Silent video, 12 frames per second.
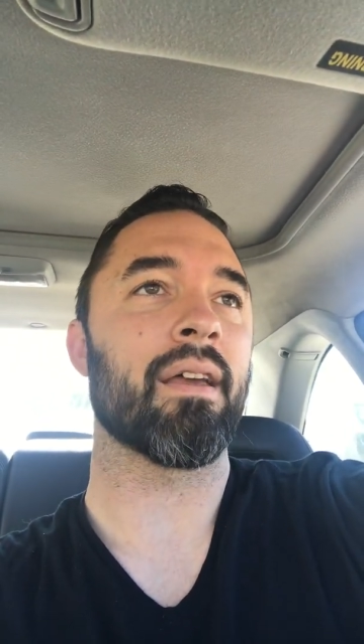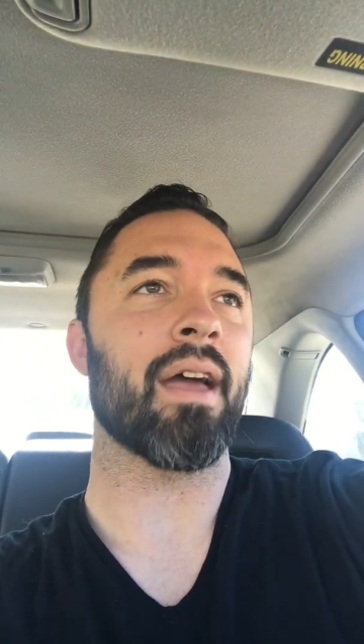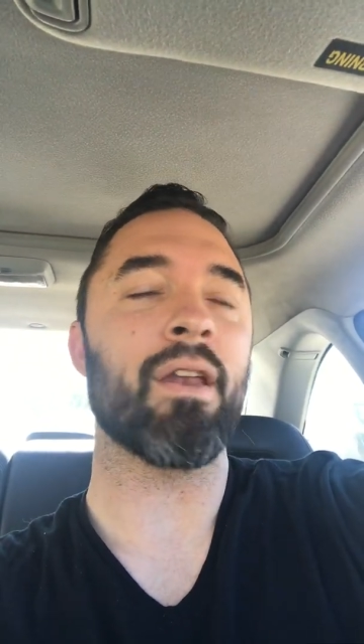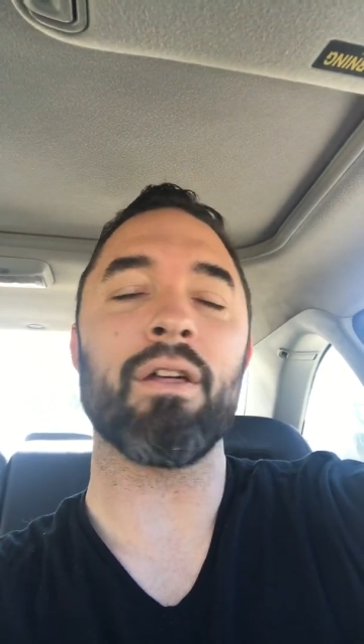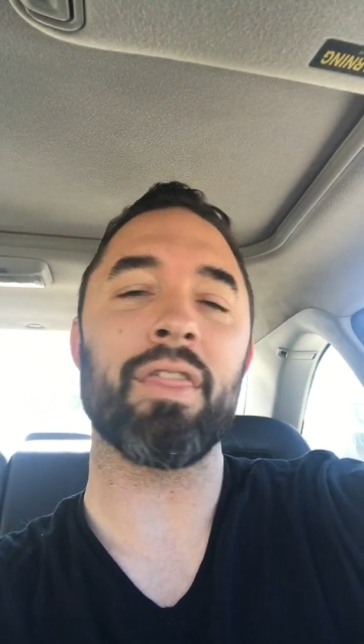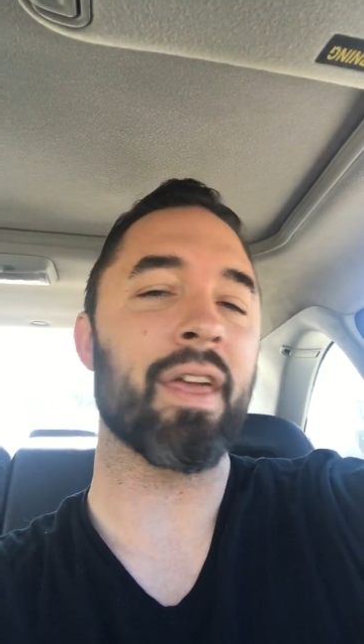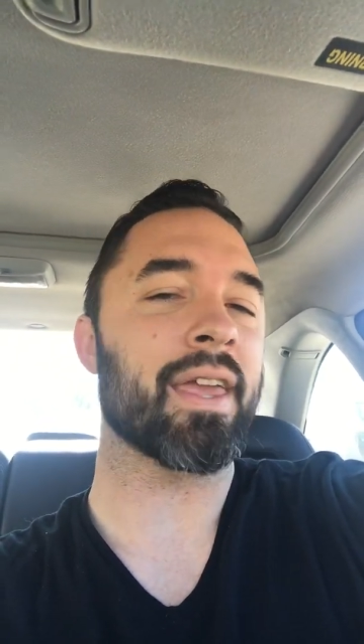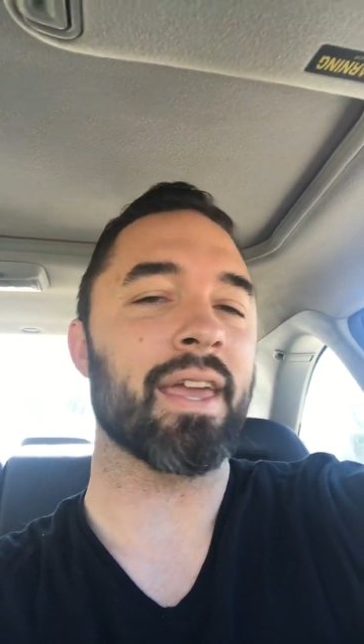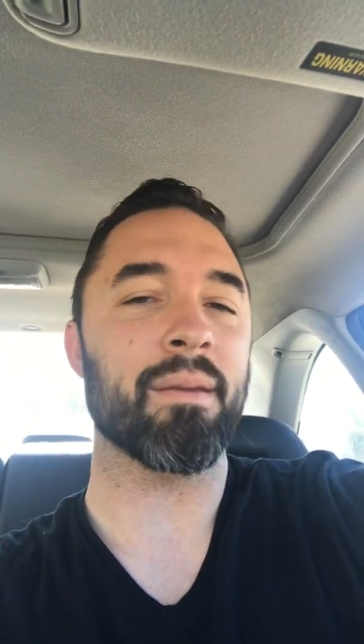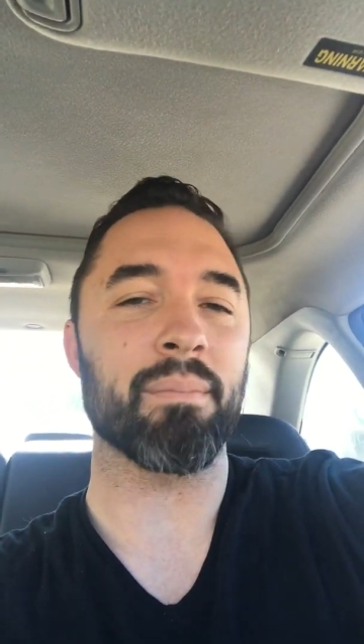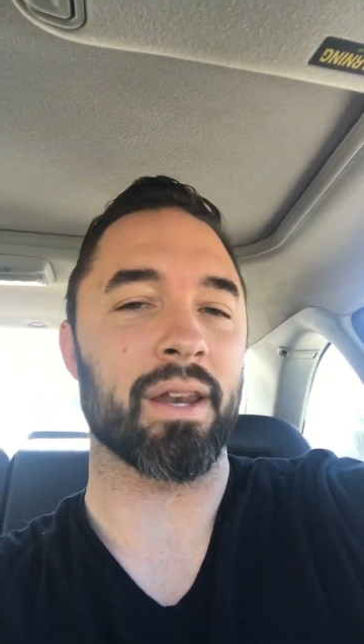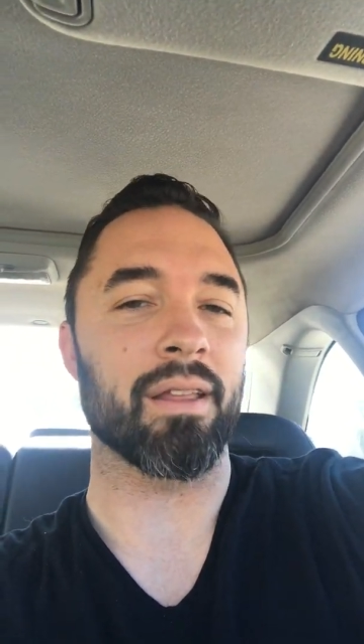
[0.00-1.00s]
I don't think
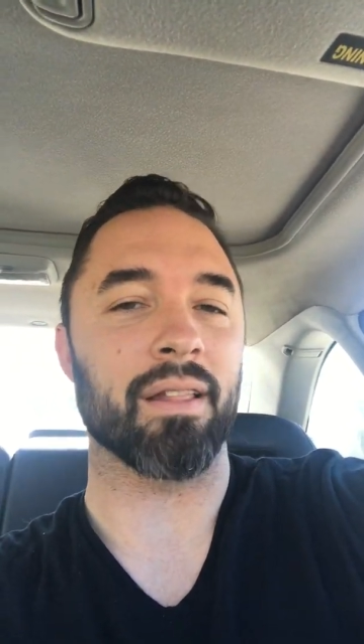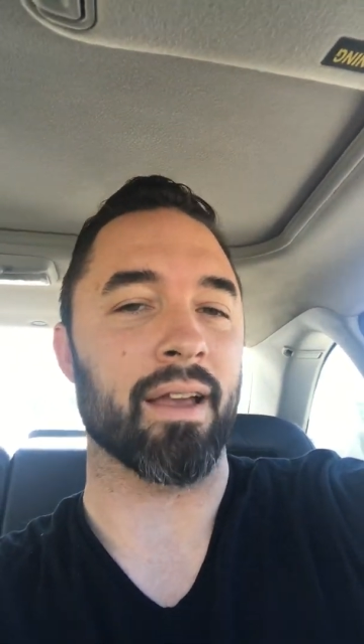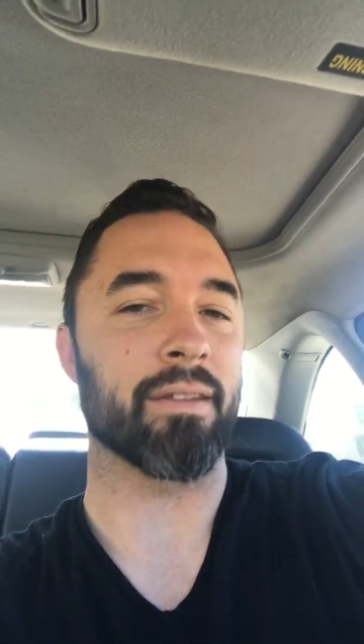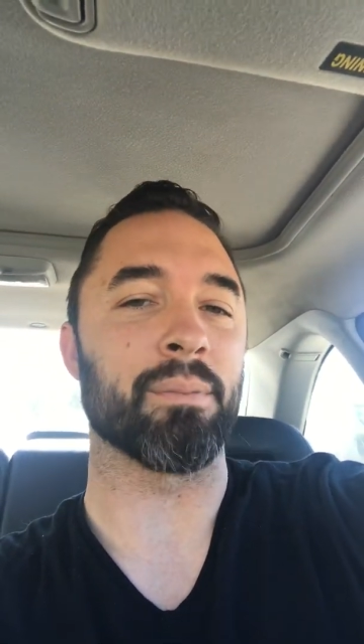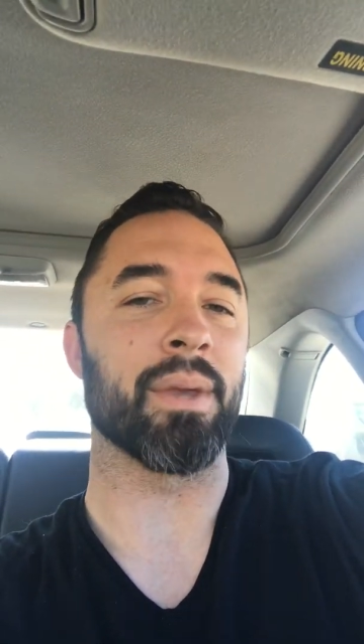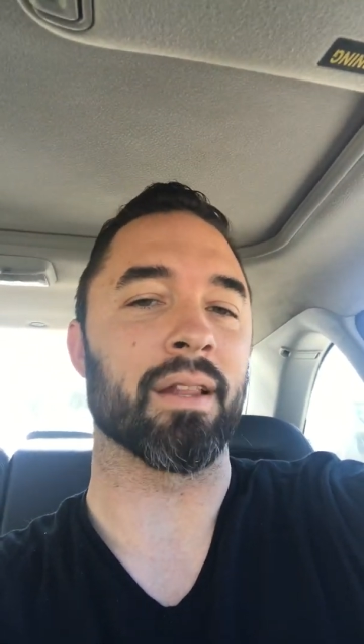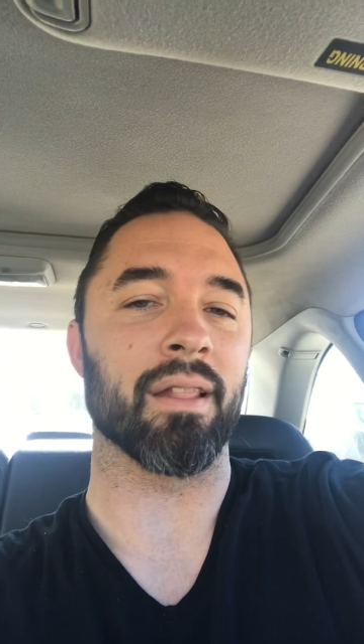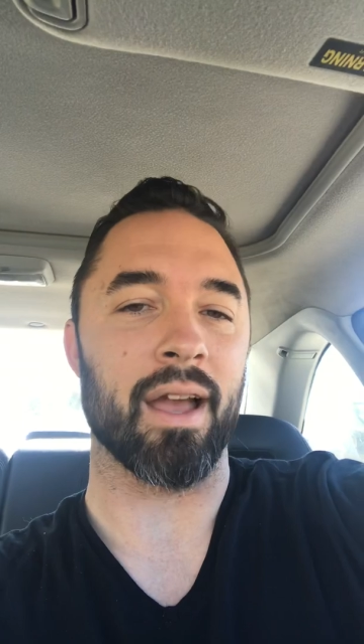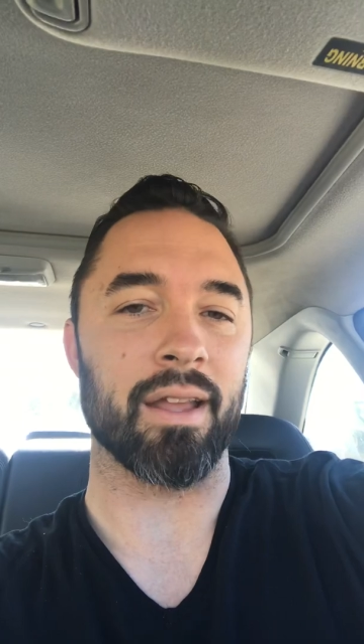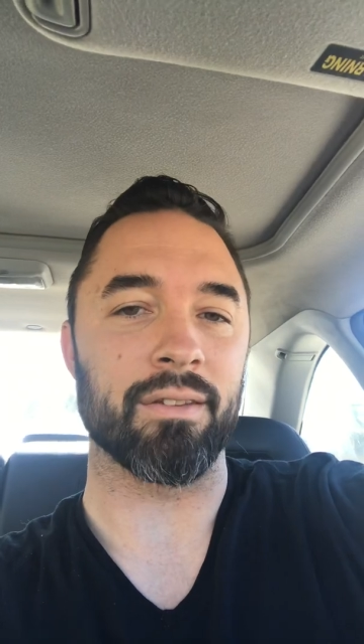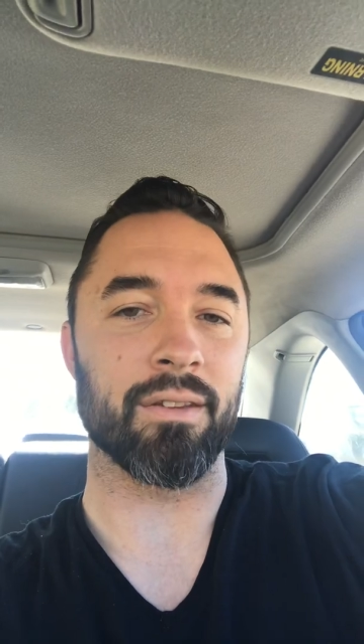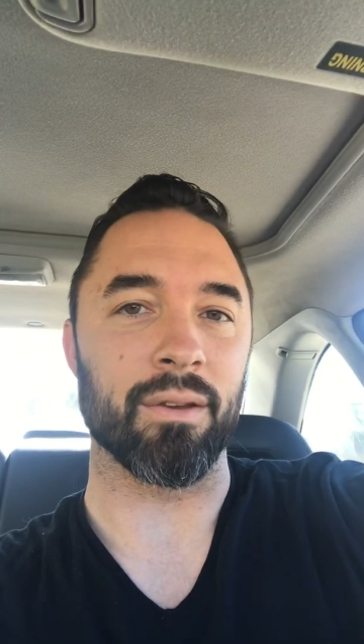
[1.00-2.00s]
anybody likes being
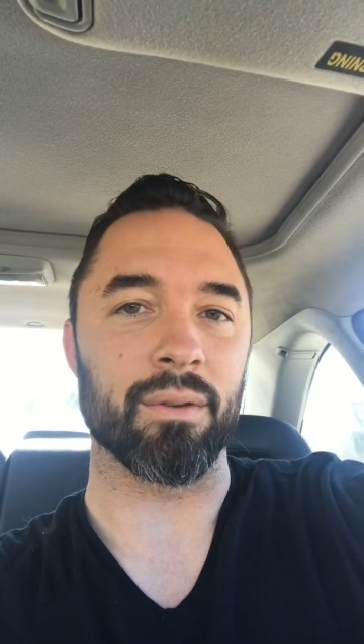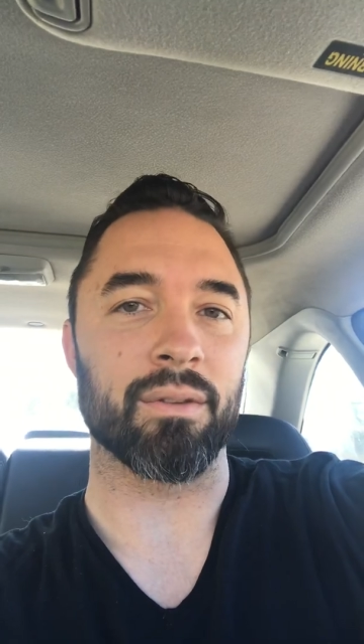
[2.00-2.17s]
lied to.